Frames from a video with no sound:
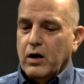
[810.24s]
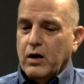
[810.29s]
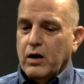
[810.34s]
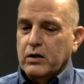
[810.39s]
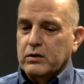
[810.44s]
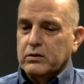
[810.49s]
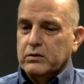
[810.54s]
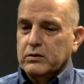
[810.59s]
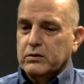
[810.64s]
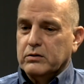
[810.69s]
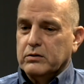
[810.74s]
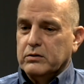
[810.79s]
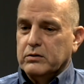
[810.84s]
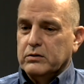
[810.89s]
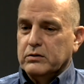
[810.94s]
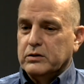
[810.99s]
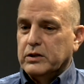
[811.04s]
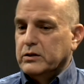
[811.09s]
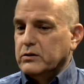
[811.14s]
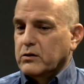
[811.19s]
uh,
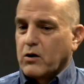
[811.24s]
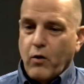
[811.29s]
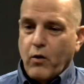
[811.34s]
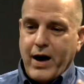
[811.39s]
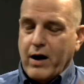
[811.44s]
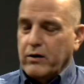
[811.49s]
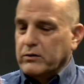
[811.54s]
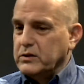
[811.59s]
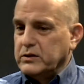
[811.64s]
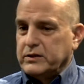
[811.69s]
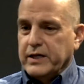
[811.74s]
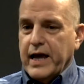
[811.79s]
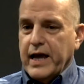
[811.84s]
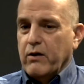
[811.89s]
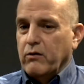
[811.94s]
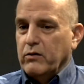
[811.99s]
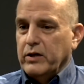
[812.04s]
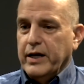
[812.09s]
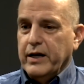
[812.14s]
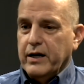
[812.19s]
didn't go out and stay out
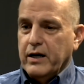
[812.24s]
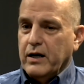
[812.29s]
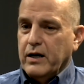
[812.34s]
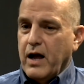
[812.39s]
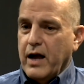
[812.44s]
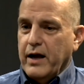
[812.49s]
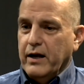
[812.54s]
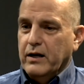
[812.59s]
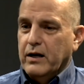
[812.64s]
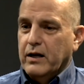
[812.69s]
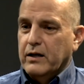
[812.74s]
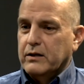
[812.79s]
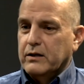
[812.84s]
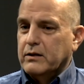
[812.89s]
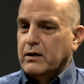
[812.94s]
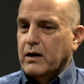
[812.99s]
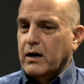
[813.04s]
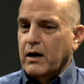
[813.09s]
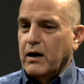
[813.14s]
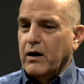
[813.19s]
late at night. And
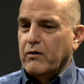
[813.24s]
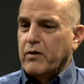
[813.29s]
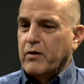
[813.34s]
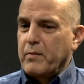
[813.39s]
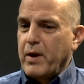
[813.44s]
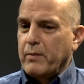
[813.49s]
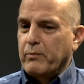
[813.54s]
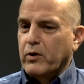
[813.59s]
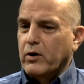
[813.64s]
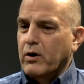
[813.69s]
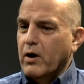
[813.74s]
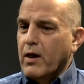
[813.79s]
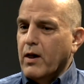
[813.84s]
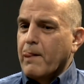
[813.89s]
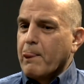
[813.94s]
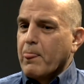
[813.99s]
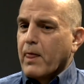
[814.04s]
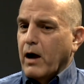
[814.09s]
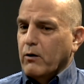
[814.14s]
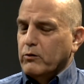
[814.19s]
uh, I remember
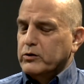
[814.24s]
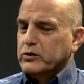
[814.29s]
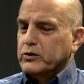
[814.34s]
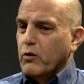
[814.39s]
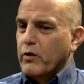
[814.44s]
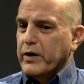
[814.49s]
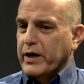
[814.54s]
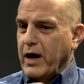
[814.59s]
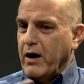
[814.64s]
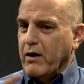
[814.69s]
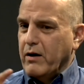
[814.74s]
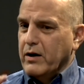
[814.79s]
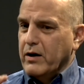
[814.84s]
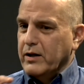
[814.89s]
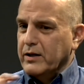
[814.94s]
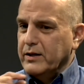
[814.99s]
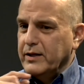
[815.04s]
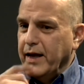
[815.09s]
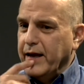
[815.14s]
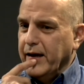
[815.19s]
I was going out on a
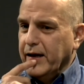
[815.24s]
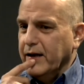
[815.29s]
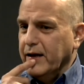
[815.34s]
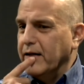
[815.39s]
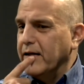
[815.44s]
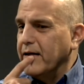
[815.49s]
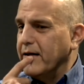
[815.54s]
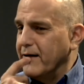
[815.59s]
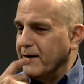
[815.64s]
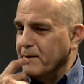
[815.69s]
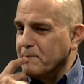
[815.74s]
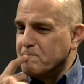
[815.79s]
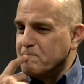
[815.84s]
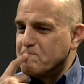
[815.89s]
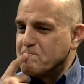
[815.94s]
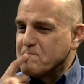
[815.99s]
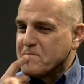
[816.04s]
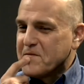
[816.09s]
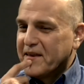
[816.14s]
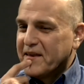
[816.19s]
date, um,
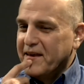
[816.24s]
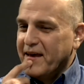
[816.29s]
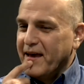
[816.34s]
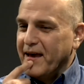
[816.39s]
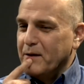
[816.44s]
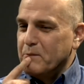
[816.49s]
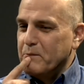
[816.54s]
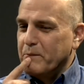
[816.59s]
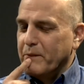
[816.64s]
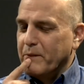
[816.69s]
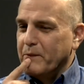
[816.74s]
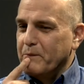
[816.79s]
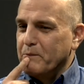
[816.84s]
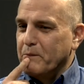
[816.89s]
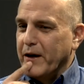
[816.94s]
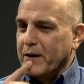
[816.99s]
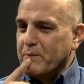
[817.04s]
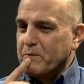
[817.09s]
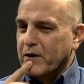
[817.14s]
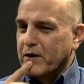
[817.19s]
and my
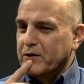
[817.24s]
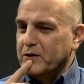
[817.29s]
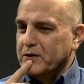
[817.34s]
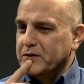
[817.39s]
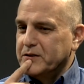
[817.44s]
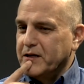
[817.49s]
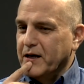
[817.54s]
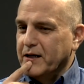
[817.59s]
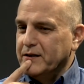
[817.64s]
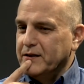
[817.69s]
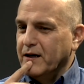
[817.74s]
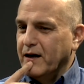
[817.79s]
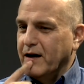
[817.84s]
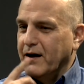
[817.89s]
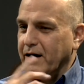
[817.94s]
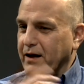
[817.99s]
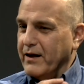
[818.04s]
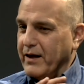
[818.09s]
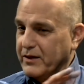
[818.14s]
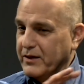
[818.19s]
mother said, uh,
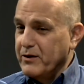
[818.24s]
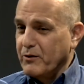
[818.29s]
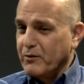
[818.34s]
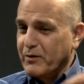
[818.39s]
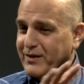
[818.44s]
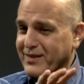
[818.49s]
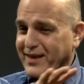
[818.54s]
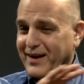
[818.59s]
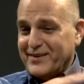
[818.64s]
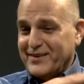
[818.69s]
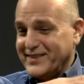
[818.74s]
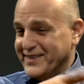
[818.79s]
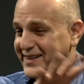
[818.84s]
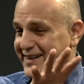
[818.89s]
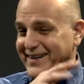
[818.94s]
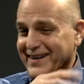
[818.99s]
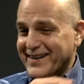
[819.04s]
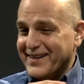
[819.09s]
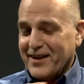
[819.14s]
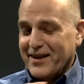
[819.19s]
and they were they're sitting
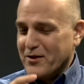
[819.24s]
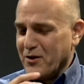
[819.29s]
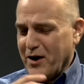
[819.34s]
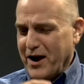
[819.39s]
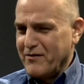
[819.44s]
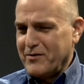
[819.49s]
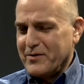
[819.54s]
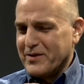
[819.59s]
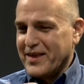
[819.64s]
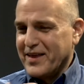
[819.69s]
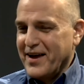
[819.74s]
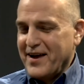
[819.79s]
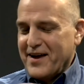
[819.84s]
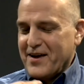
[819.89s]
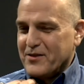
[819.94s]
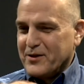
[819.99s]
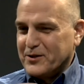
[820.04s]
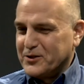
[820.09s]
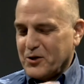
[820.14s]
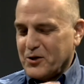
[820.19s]
at they're
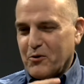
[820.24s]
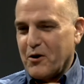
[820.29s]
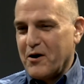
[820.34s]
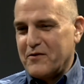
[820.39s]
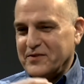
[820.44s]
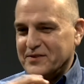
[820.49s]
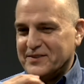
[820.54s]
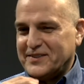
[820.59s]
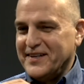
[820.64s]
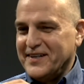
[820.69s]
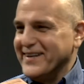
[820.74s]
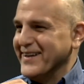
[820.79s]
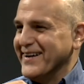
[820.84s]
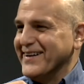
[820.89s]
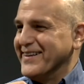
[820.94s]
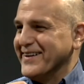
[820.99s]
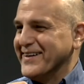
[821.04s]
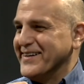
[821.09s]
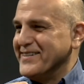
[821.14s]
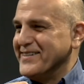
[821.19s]
so often sitting at the
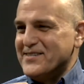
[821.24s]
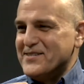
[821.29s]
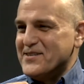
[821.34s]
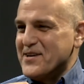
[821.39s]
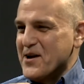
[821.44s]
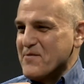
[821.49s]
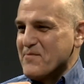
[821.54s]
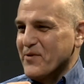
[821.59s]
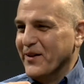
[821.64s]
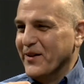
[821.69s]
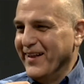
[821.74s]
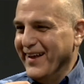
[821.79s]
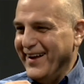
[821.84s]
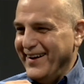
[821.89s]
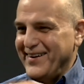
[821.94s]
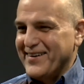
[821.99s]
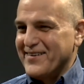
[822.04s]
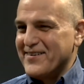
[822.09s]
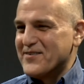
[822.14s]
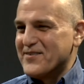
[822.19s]
kitchen table. I
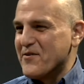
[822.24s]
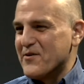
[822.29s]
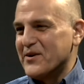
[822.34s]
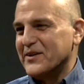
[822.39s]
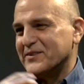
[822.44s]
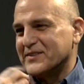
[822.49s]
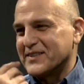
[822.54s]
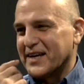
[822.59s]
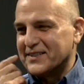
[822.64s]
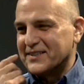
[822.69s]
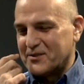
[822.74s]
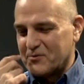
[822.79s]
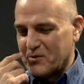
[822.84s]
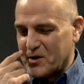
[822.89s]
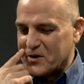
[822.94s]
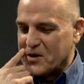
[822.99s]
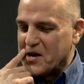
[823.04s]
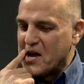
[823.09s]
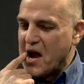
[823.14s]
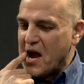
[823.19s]
don't know. I just guess the way
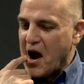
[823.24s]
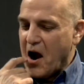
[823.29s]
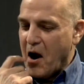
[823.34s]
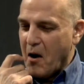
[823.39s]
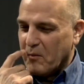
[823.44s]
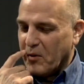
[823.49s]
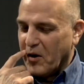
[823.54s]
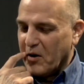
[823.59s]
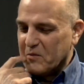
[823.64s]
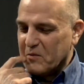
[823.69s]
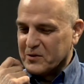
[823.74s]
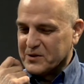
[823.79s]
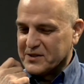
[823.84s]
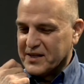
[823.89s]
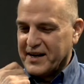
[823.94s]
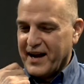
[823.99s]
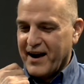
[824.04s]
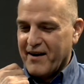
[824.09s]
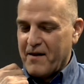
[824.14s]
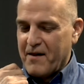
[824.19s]
our apartment was laid
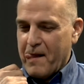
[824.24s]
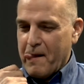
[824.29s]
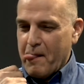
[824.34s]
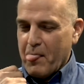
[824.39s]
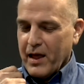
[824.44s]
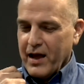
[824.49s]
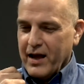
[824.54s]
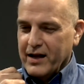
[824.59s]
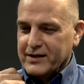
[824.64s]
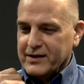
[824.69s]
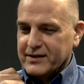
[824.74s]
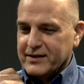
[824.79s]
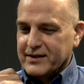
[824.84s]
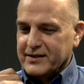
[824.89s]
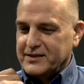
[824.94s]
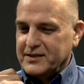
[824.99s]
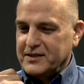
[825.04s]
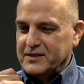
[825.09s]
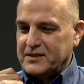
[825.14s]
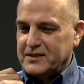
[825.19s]
out. And
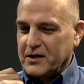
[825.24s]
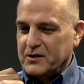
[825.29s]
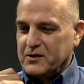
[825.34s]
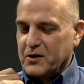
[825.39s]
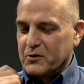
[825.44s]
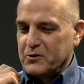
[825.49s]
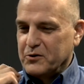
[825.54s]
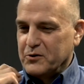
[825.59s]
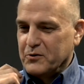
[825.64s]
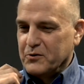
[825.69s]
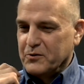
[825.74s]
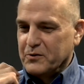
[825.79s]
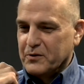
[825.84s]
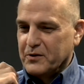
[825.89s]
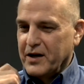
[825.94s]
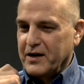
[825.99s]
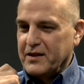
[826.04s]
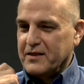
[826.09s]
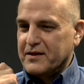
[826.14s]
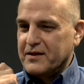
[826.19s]
she said, "Don't do
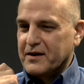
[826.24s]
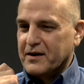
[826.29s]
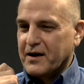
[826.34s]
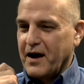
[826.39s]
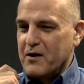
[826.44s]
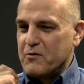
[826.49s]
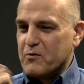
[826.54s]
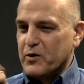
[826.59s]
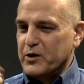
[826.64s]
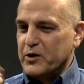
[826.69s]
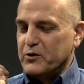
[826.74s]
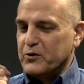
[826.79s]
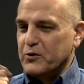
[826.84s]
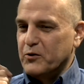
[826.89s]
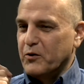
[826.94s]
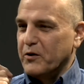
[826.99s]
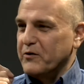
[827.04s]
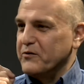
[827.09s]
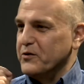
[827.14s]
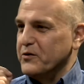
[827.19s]
anything I wouldn't do, or
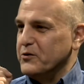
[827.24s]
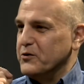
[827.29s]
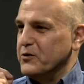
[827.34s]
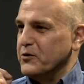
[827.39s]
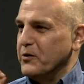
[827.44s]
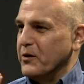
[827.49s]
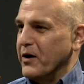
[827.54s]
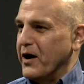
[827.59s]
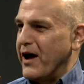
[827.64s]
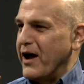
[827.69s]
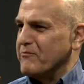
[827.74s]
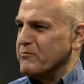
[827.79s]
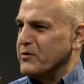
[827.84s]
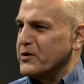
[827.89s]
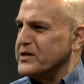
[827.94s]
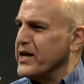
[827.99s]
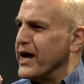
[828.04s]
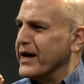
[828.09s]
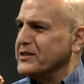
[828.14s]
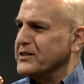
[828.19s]
if you do, have
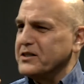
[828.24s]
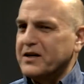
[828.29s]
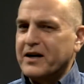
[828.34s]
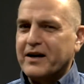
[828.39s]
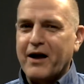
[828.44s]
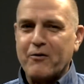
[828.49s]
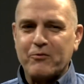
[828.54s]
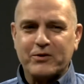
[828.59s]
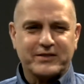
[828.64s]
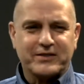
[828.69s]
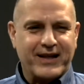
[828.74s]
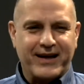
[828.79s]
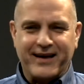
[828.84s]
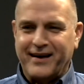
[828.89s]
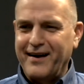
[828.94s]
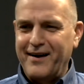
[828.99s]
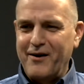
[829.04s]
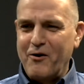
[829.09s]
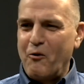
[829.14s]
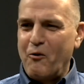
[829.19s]
protection." And I was like,
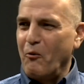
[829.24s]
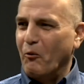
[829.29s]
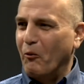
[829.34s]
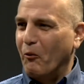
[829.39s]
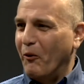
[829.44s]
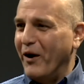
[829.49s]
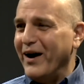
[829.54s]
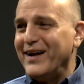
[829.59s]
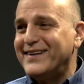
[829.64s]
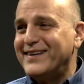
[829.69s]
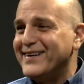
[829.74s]
"What?"